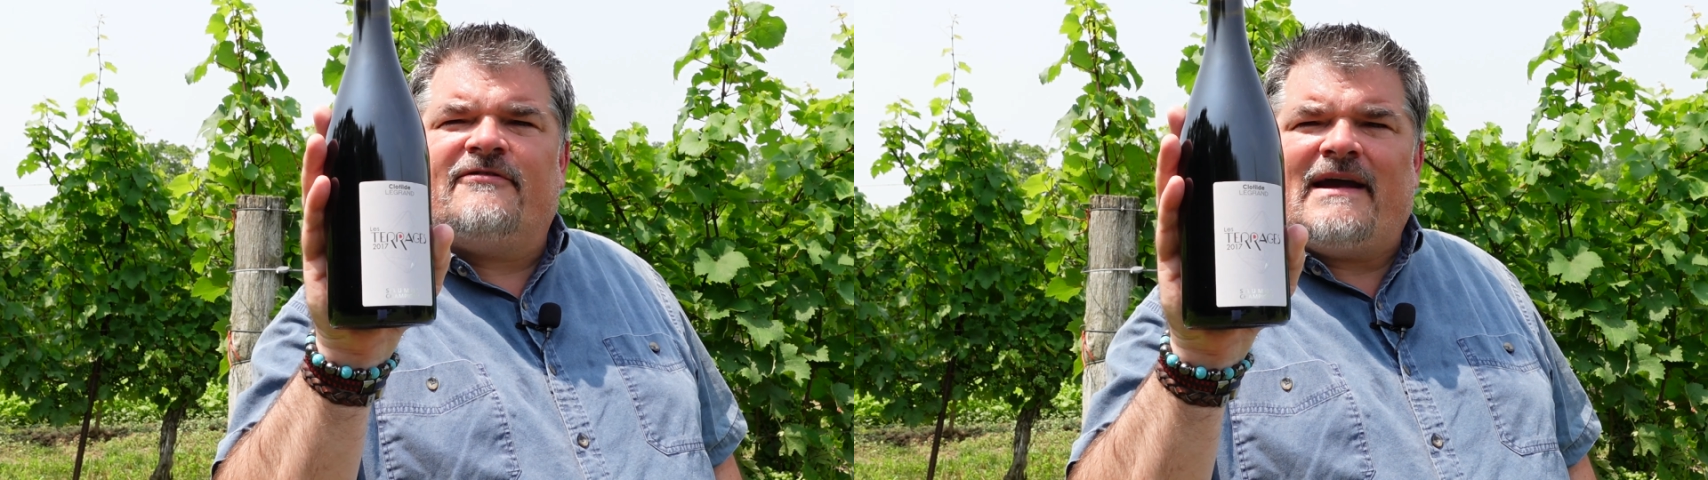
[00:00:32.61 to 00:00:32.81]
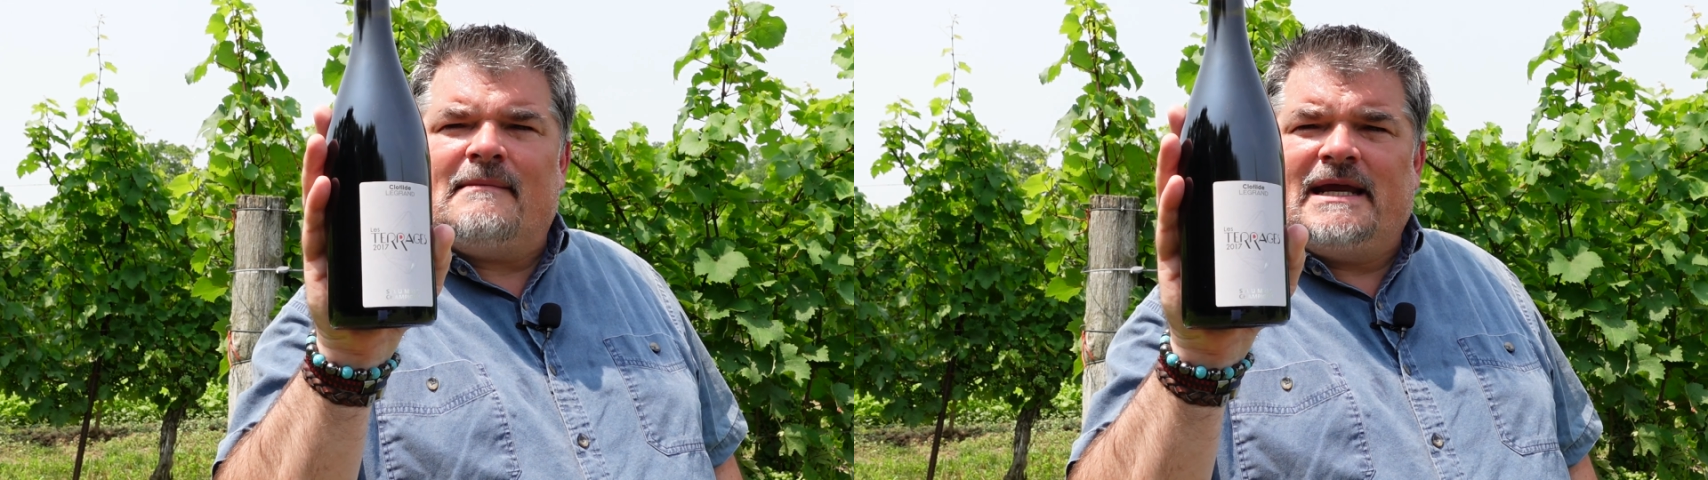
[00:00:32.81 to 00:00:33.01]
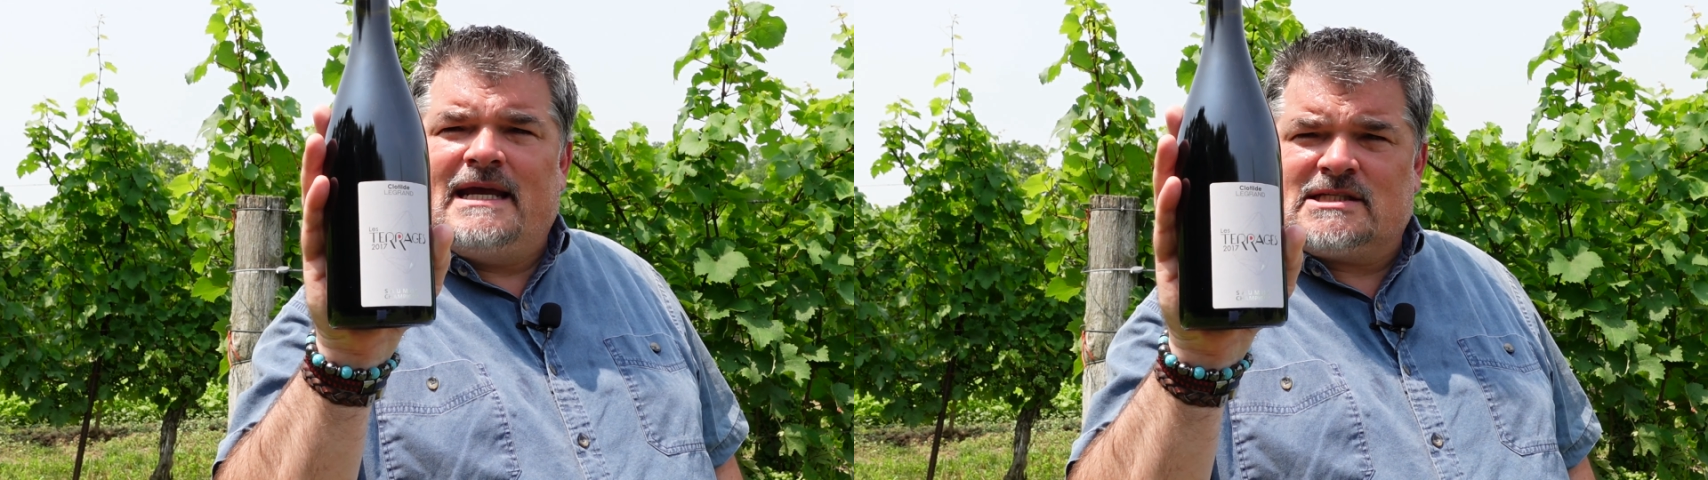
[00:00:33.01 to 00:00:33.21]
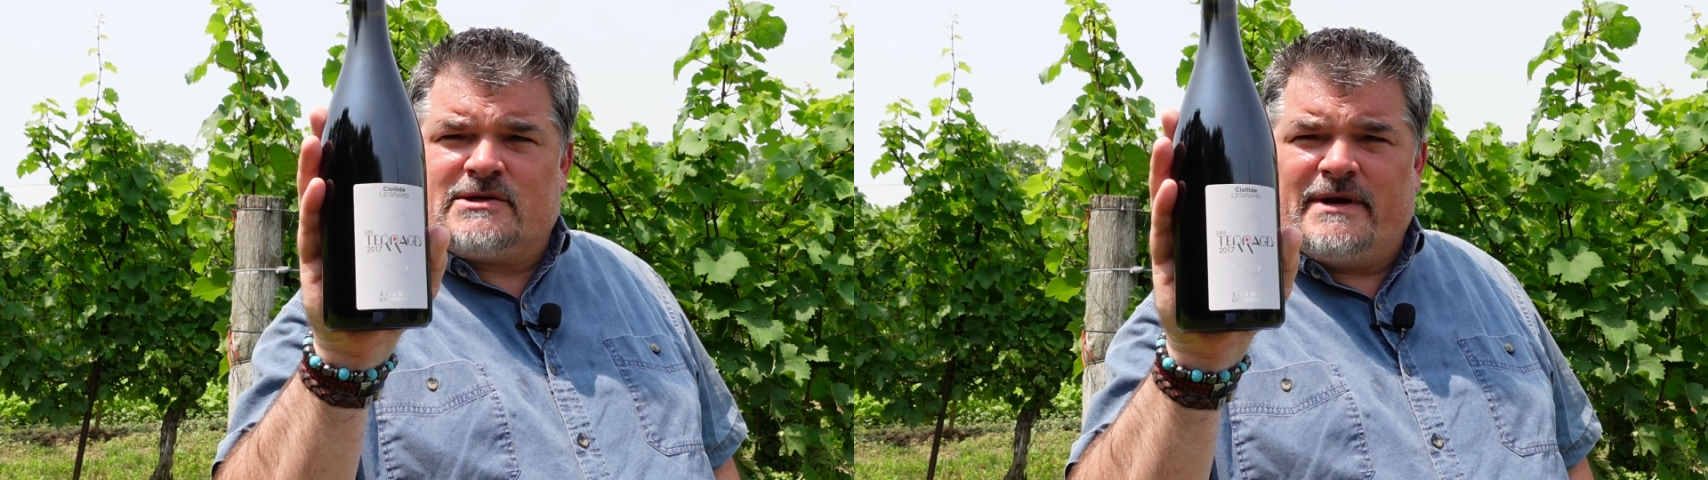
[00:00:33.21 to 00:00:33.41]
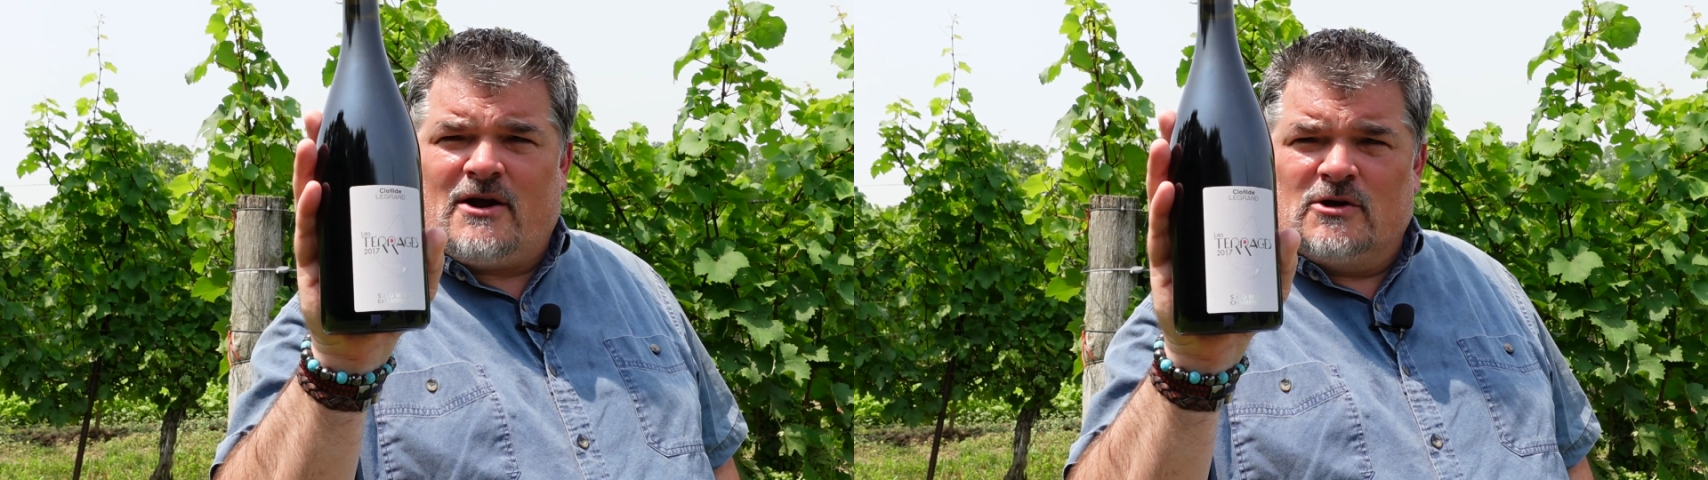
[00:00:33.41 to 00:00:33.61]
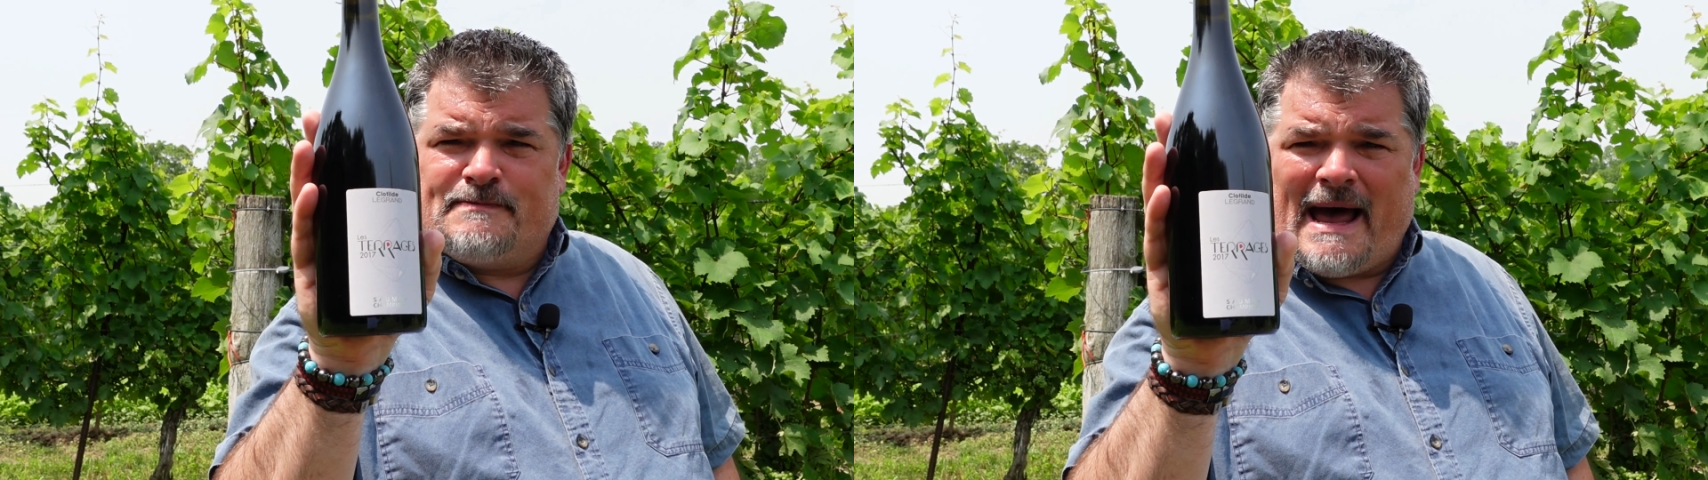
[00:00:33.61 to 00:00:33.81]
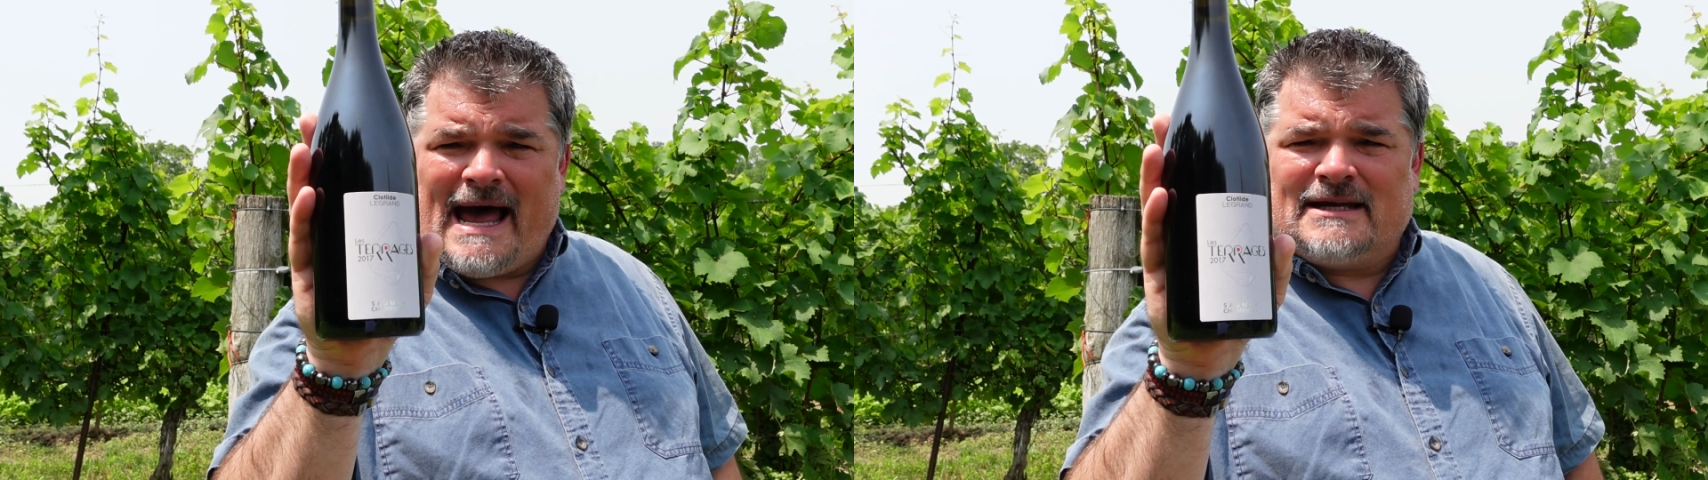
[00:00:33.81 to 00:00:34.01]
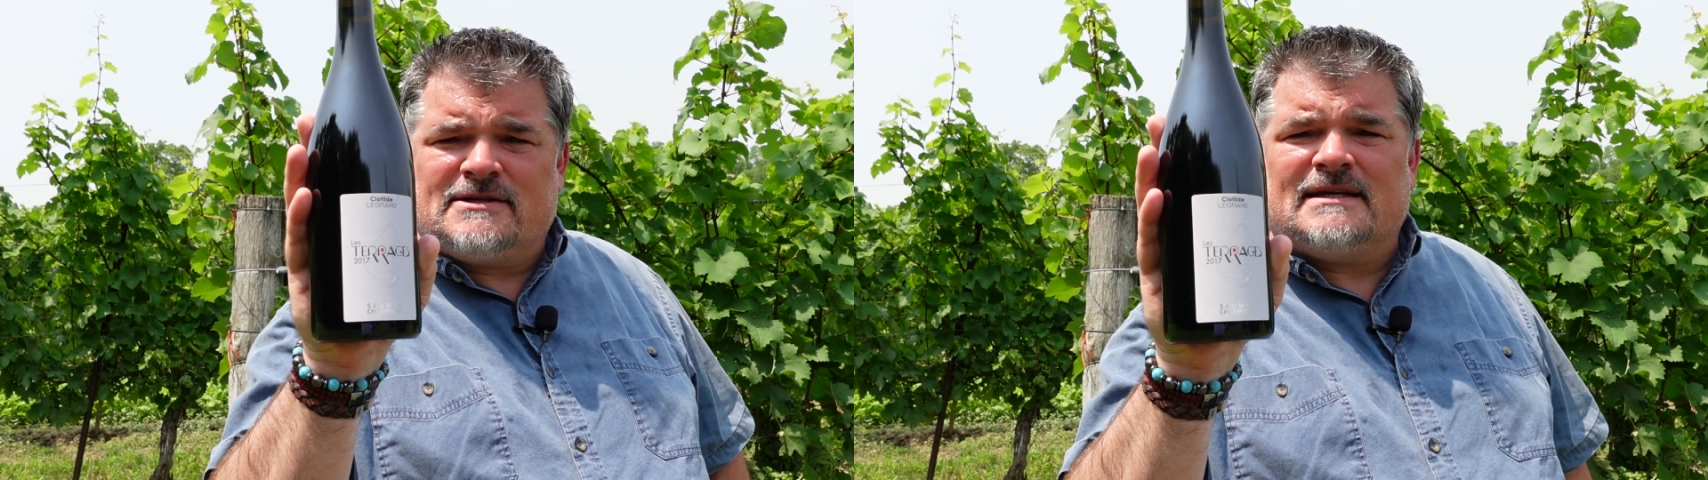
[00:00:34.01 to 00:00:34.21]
family history goes back to